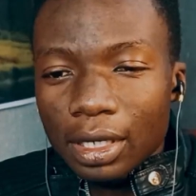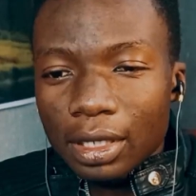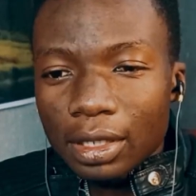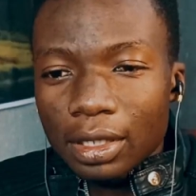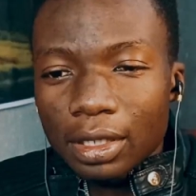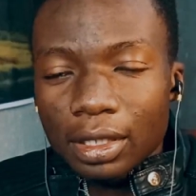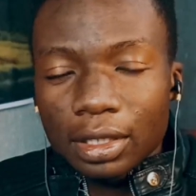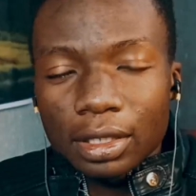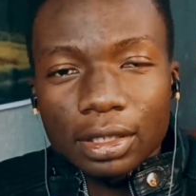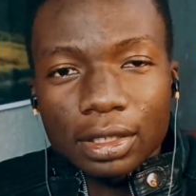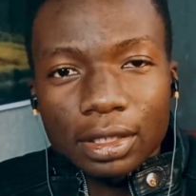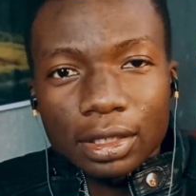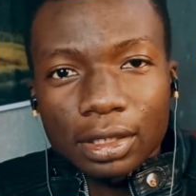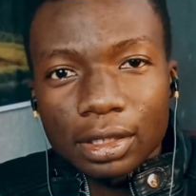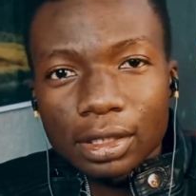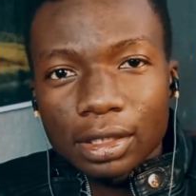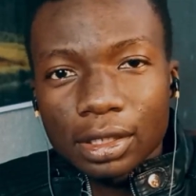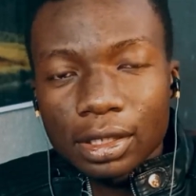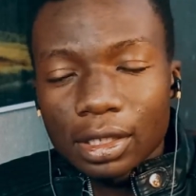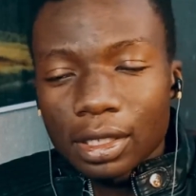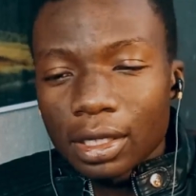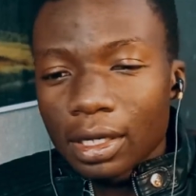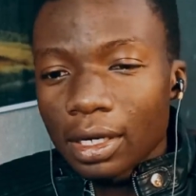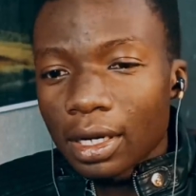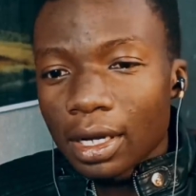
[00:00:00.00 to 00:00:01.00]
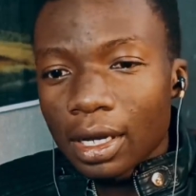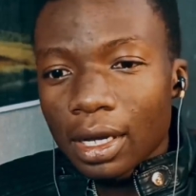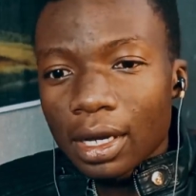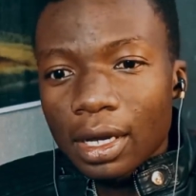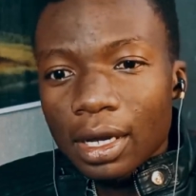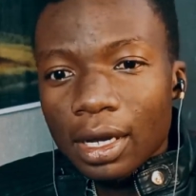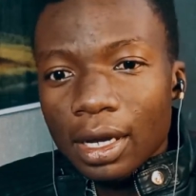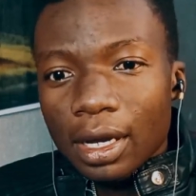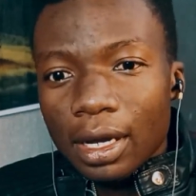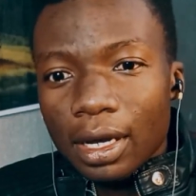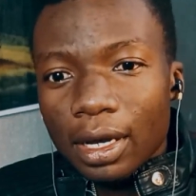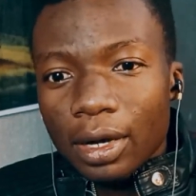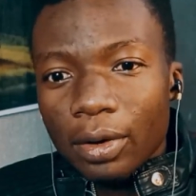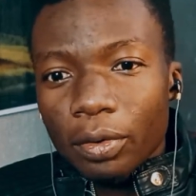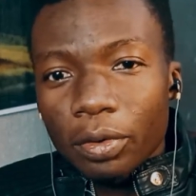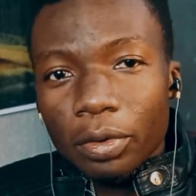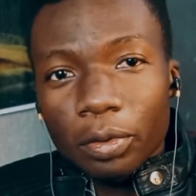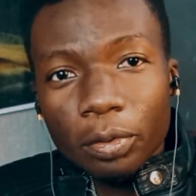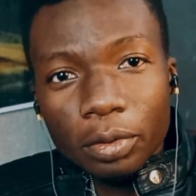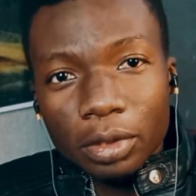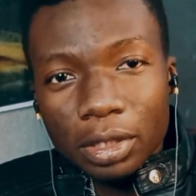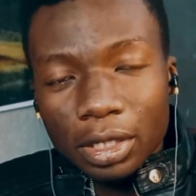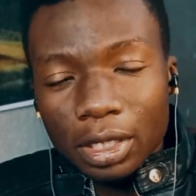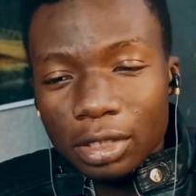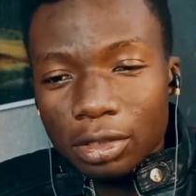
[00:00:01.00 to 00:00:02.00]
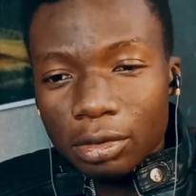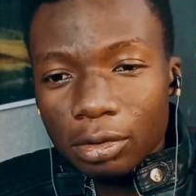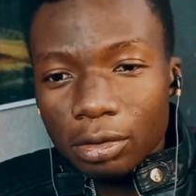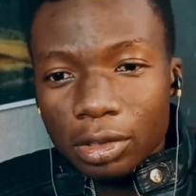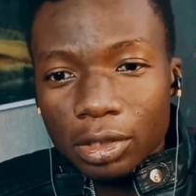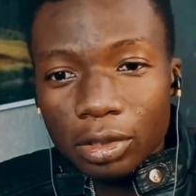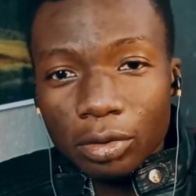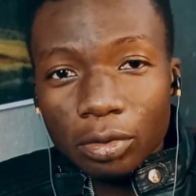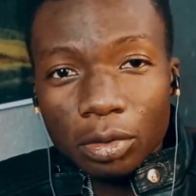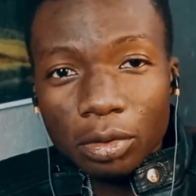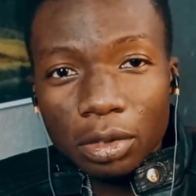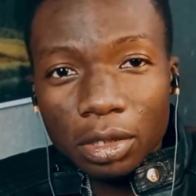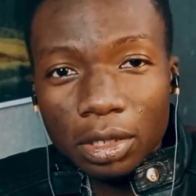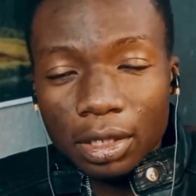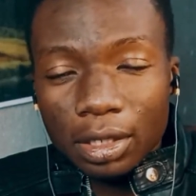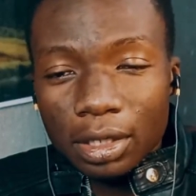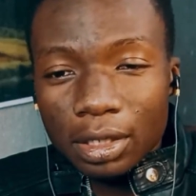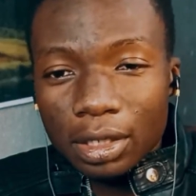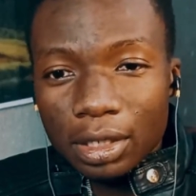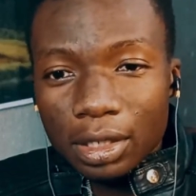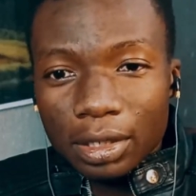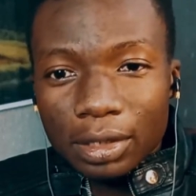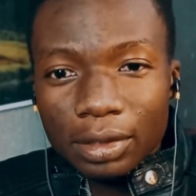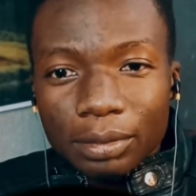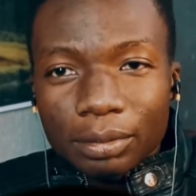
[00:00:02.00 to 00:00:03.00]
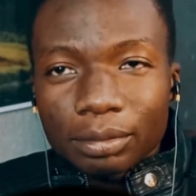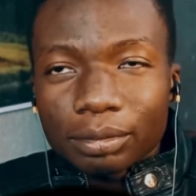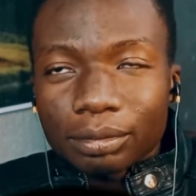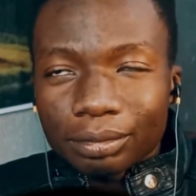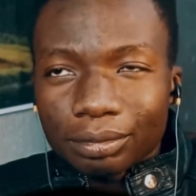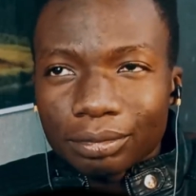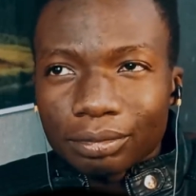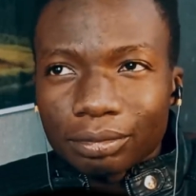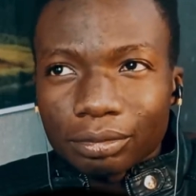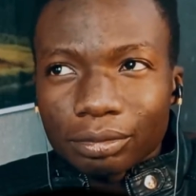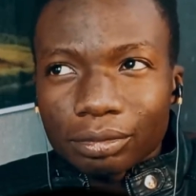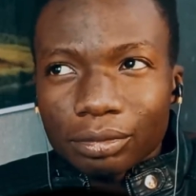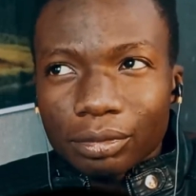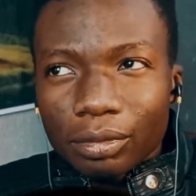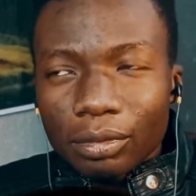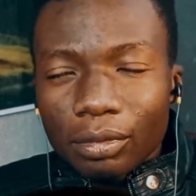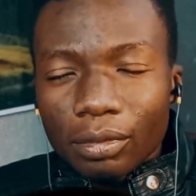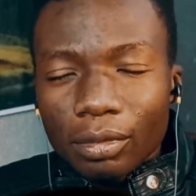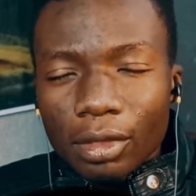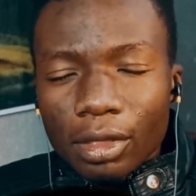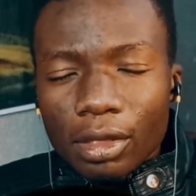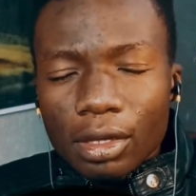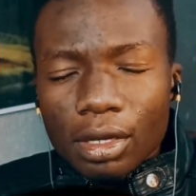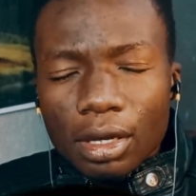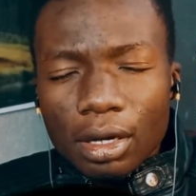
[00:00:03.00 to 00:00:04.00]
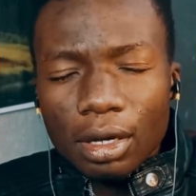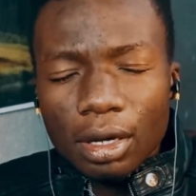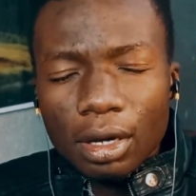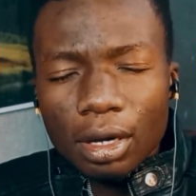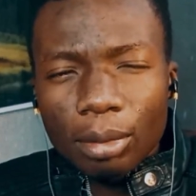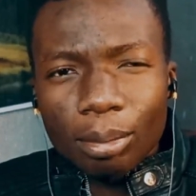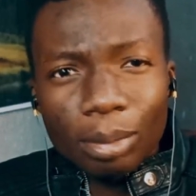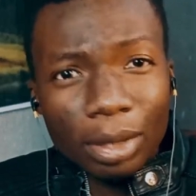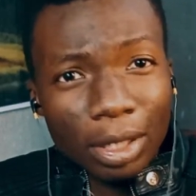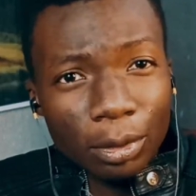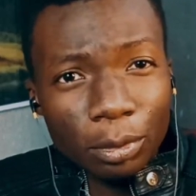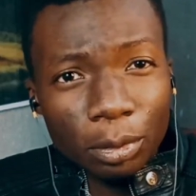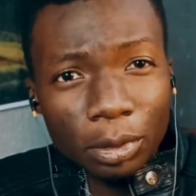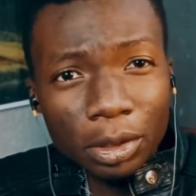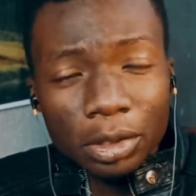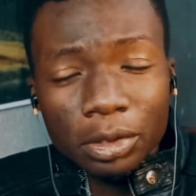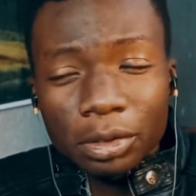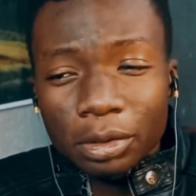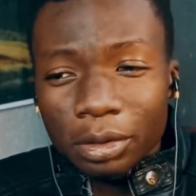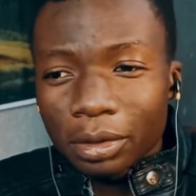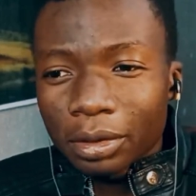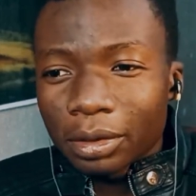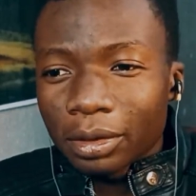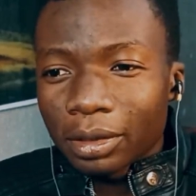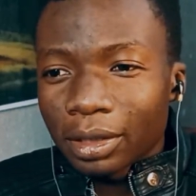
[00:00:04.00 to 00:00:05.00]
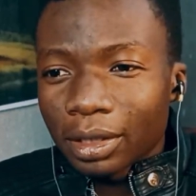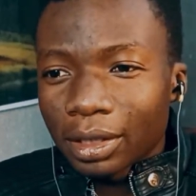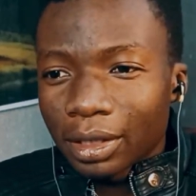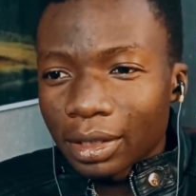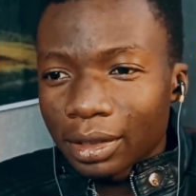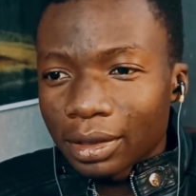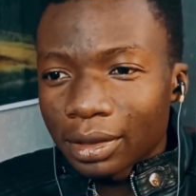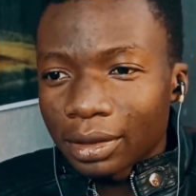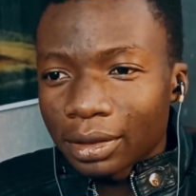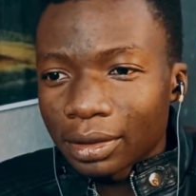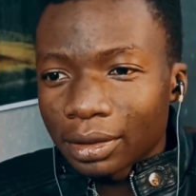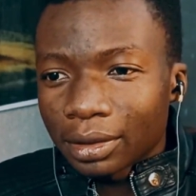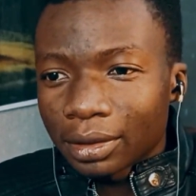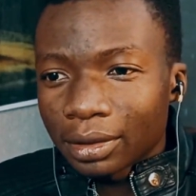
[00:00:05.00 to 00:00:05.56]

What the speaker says: like they did in with the Winter Soldier with the Black Widow. Yeah.